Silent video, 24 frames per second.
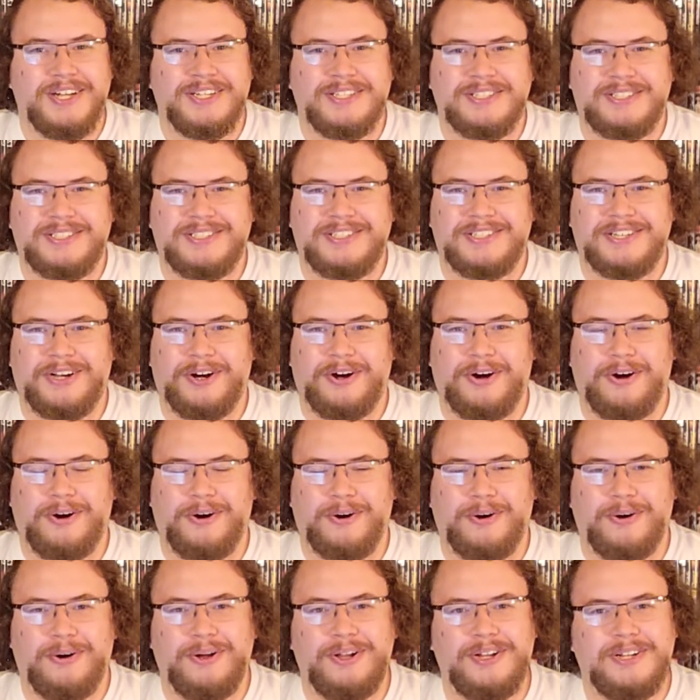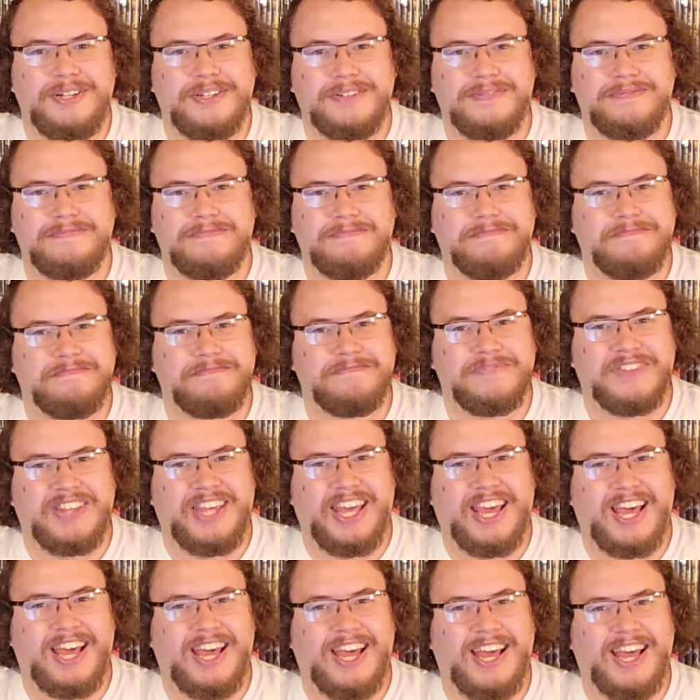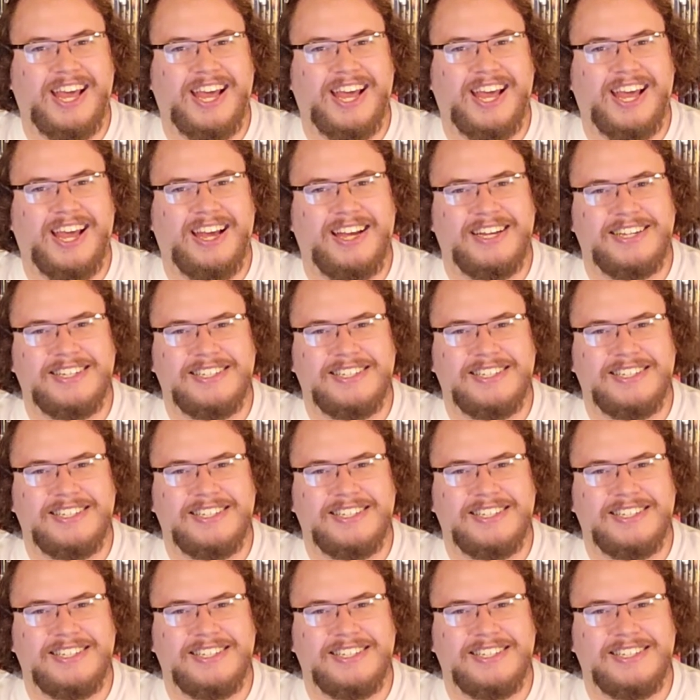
So, yeah,